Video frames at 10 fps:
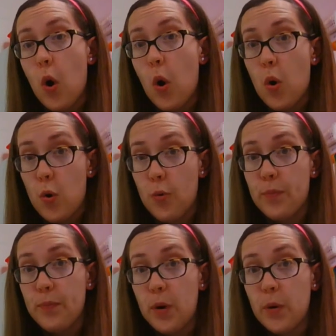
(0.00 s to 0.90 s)

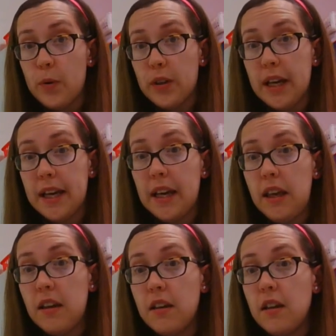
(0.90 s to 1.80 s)
home, okay?
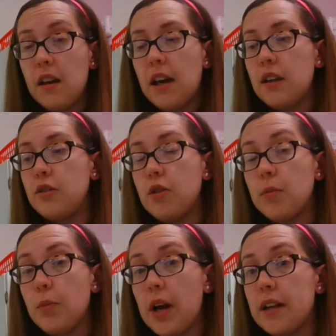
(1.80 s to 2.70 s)
And you
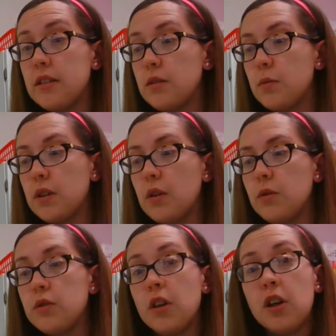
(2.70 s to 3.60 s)
can practice with those.